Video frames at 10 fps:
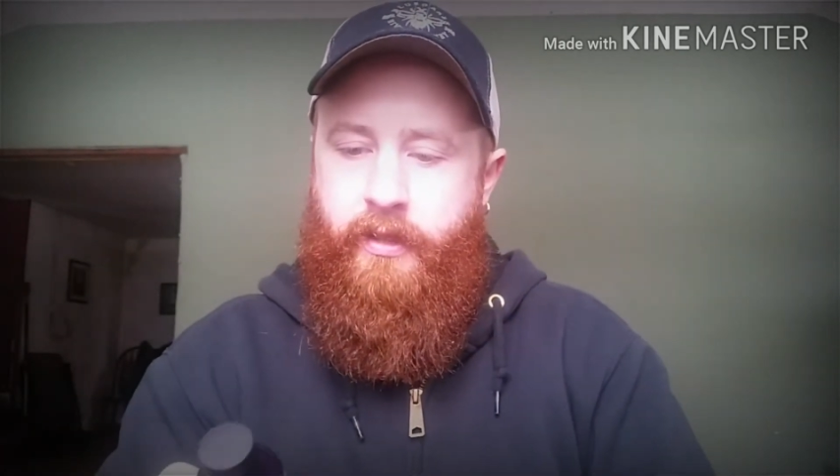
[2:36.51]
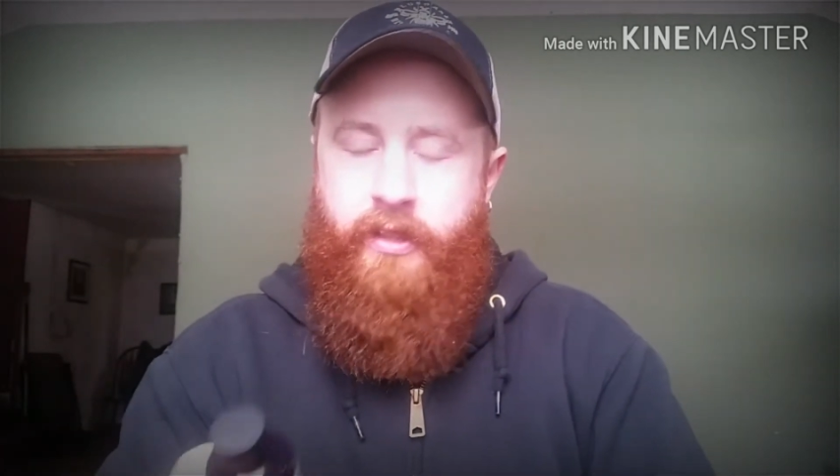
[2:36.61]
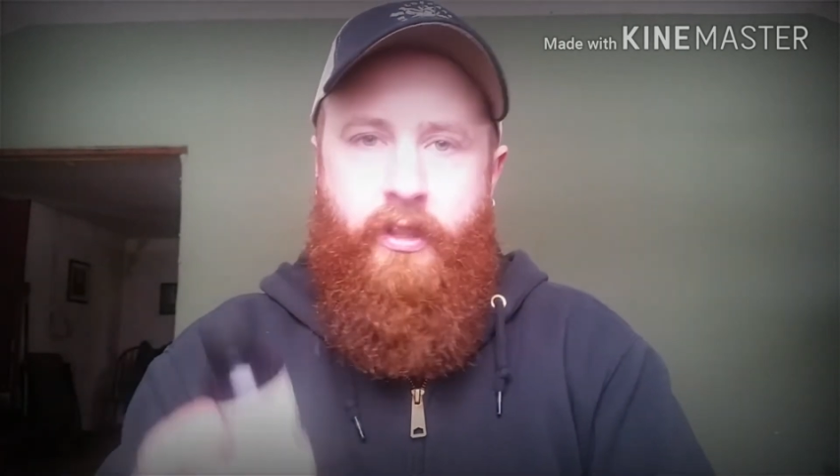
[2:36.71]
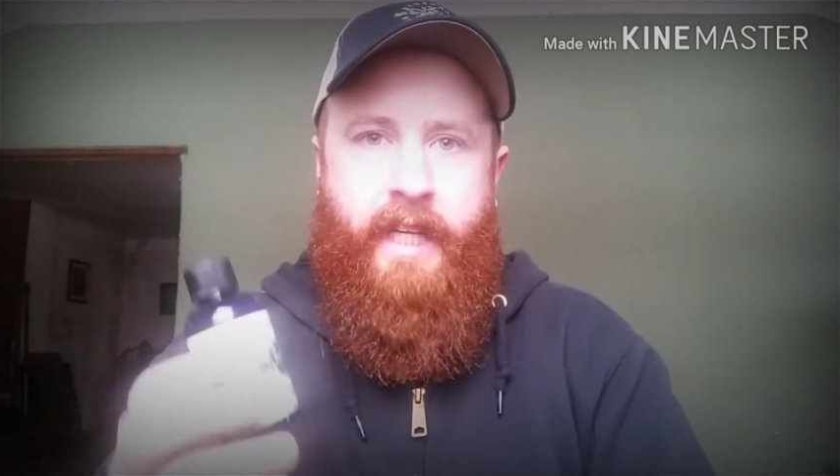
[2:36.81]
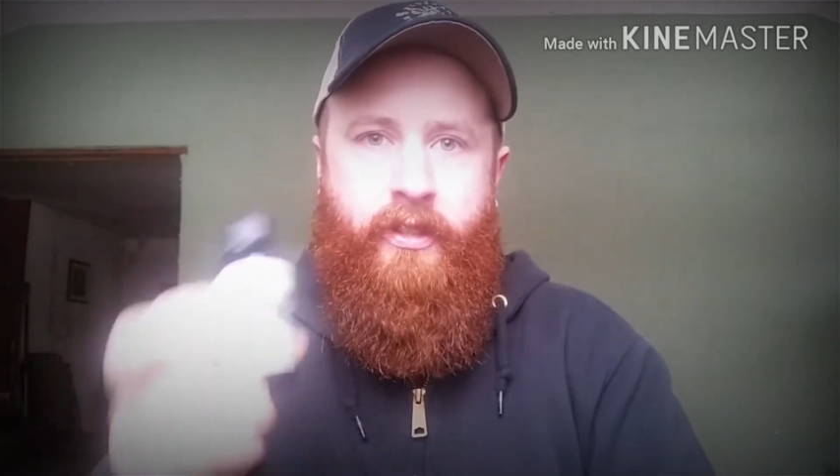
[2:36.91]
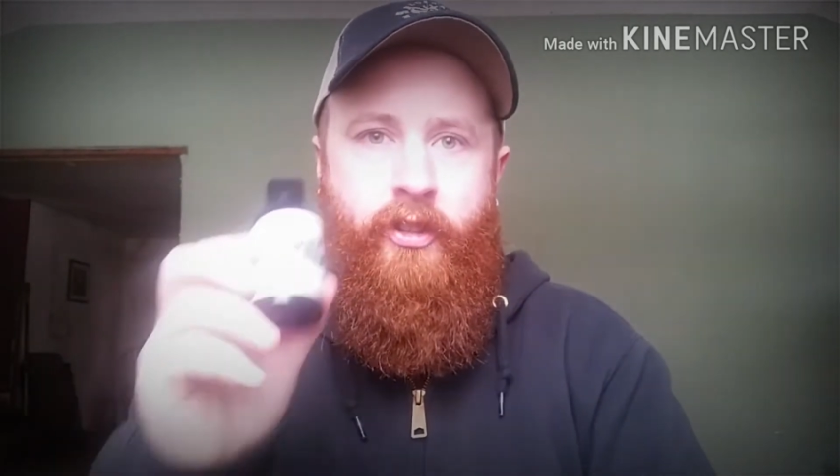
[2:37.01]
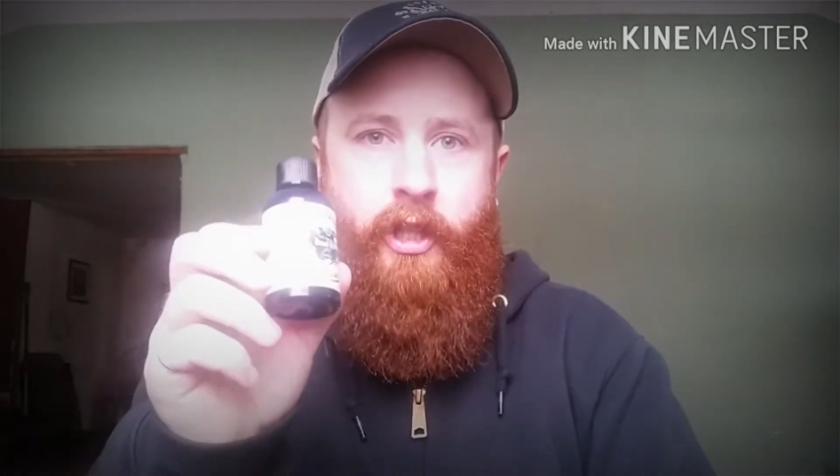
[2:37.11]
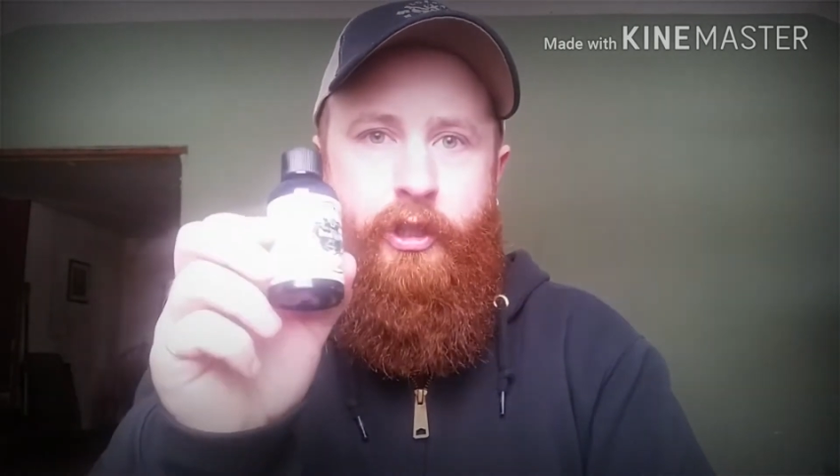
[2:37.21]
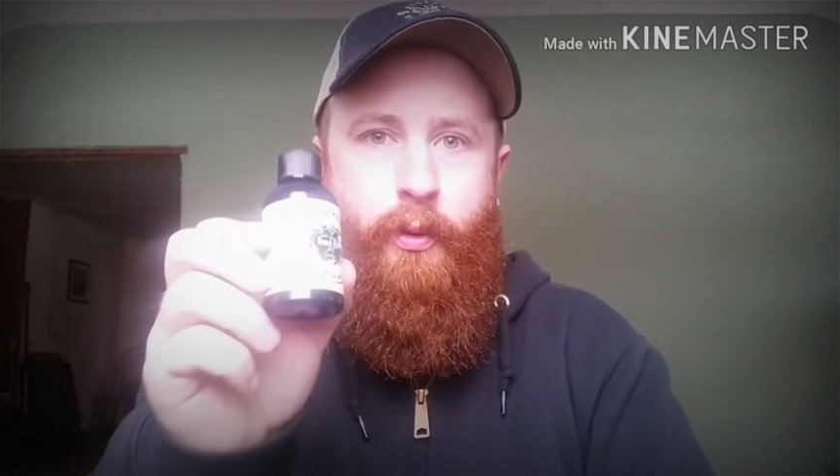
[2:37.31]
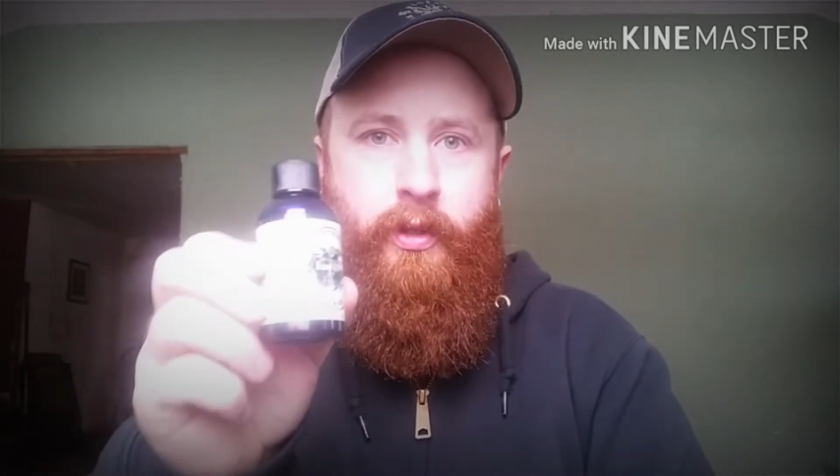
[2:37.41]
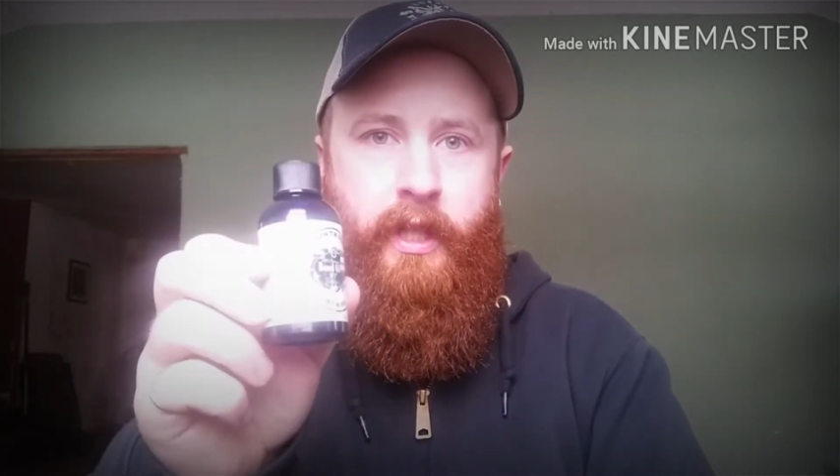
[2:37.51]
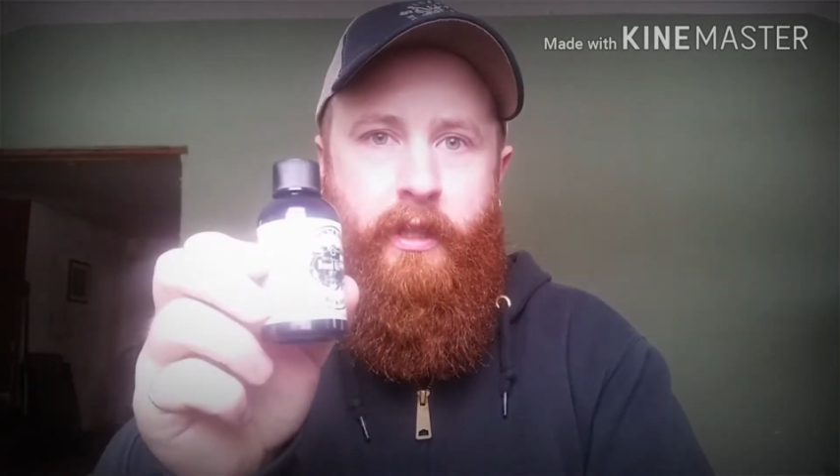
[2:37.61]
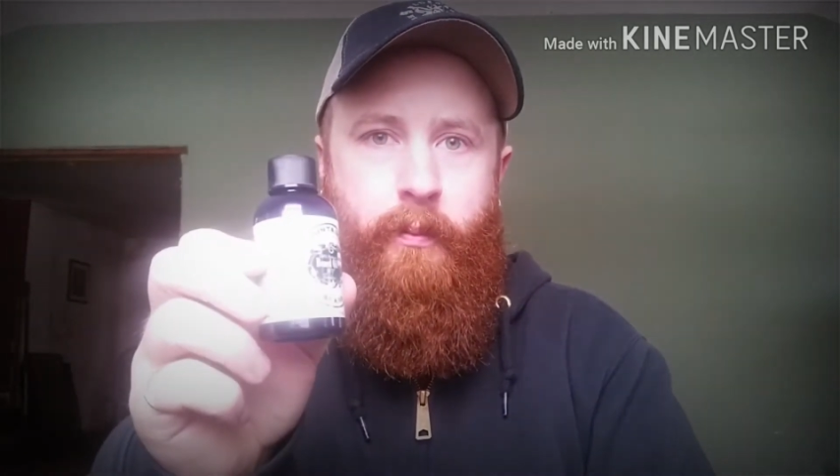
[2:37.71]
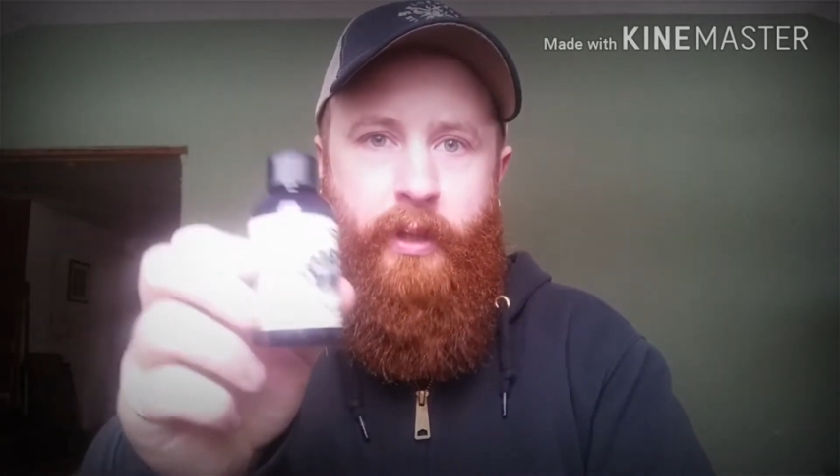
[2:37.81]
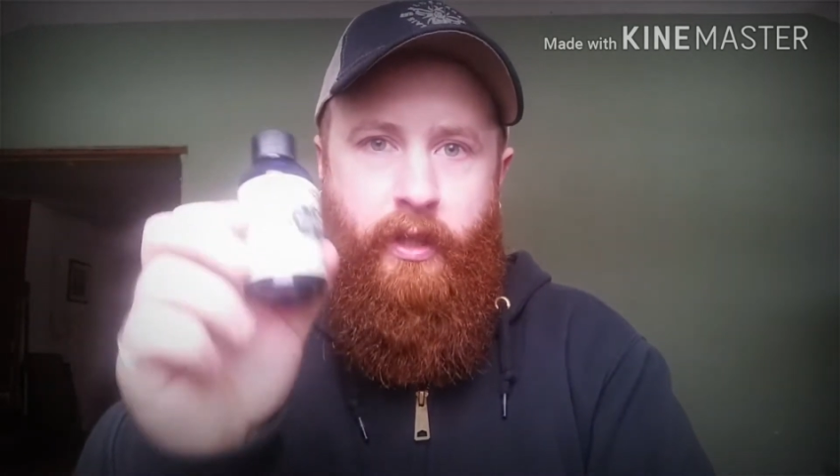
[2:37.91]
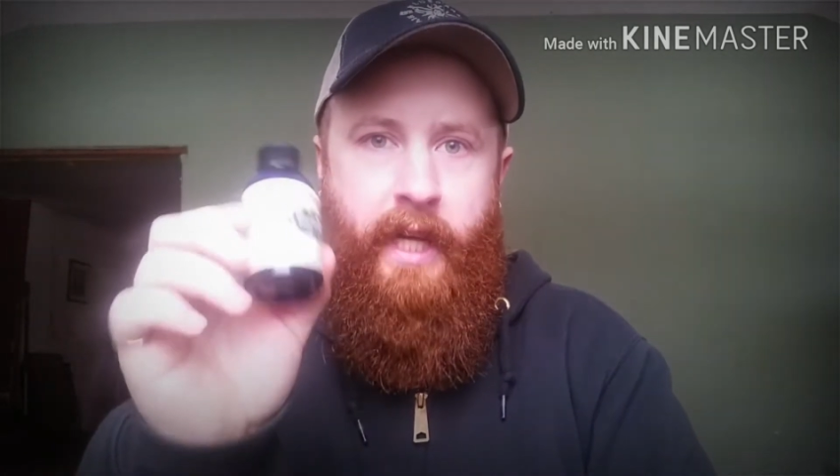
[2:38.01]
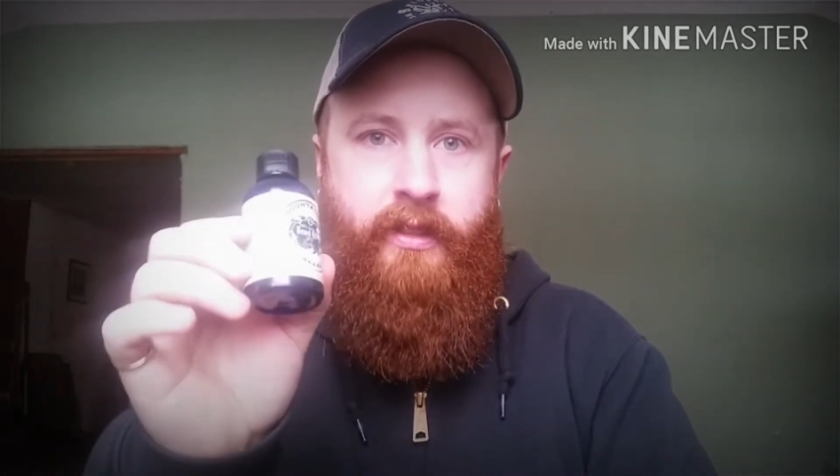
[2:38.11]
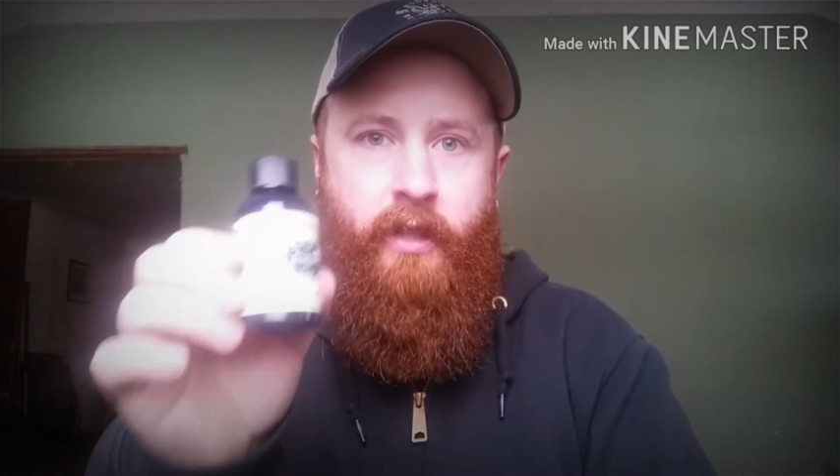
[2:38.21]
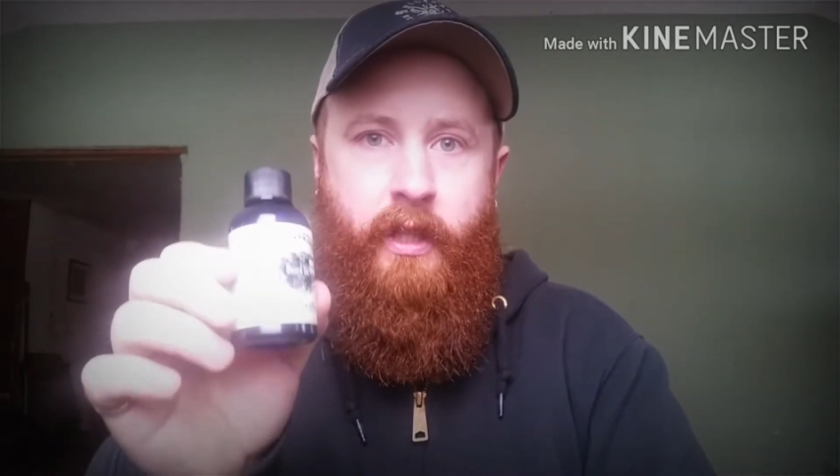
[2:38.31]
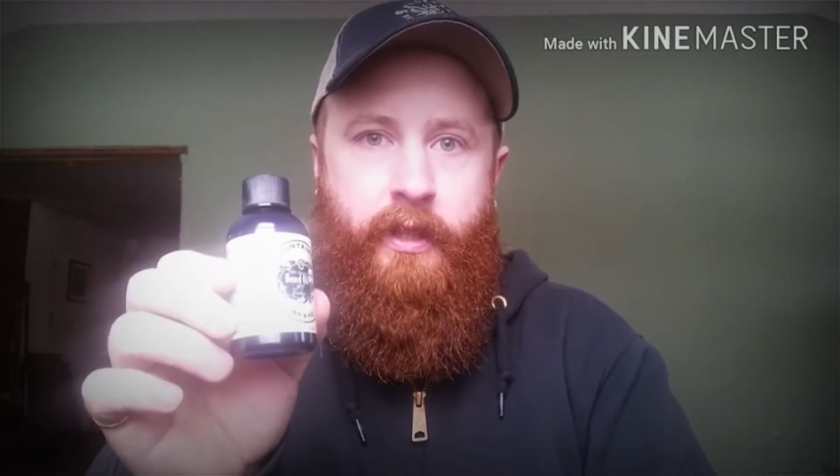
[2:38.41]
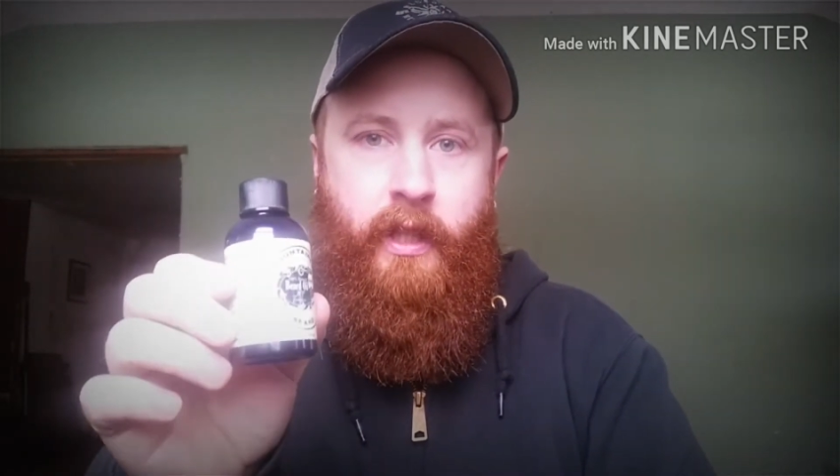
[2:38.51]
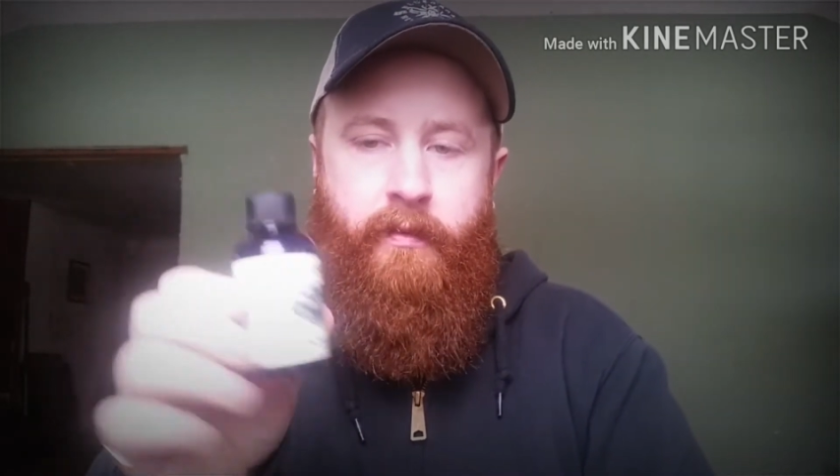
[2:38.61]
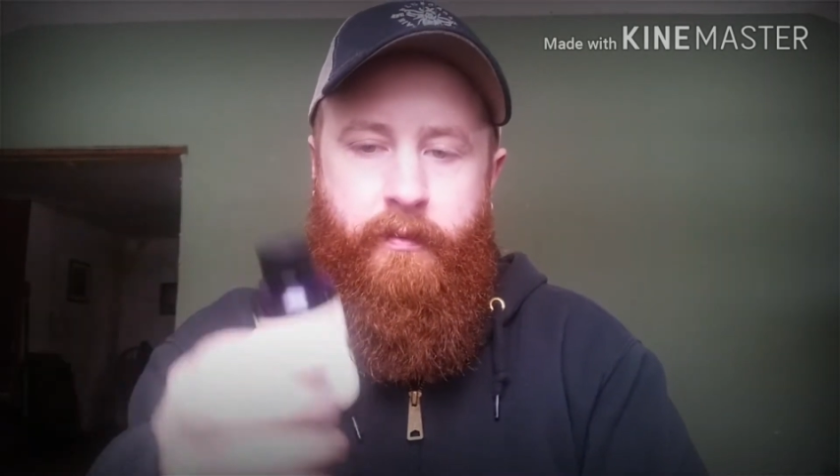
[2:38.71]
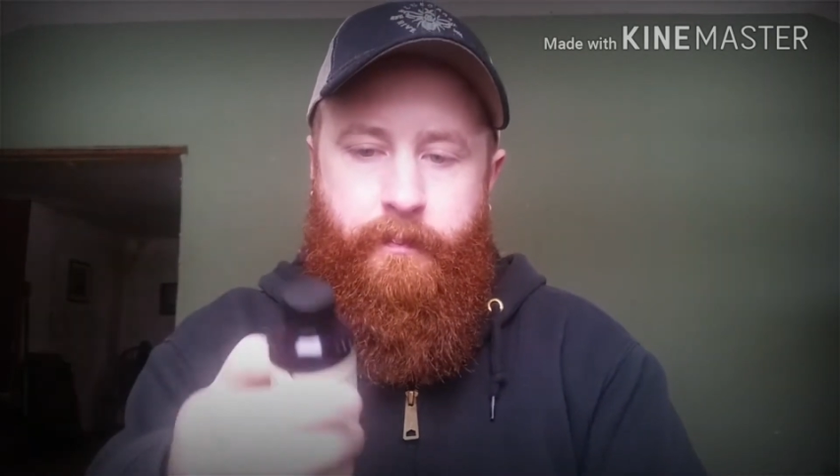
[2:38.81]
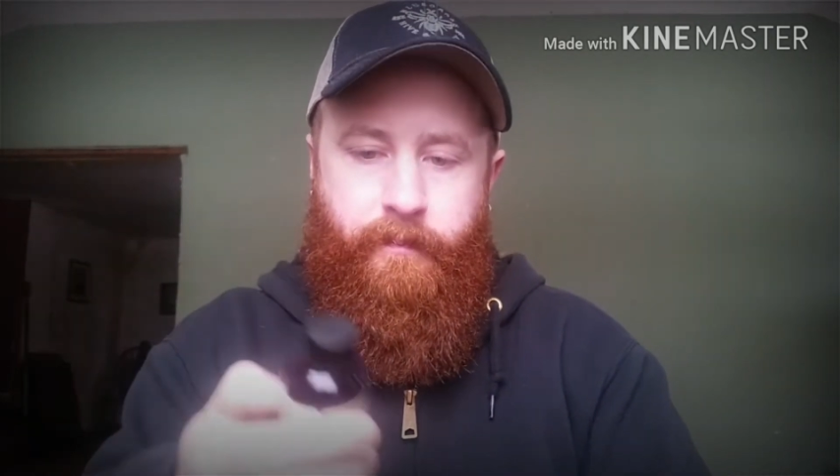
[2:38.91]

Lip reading: It doesn't last as long as you would think, but it lasts long enough.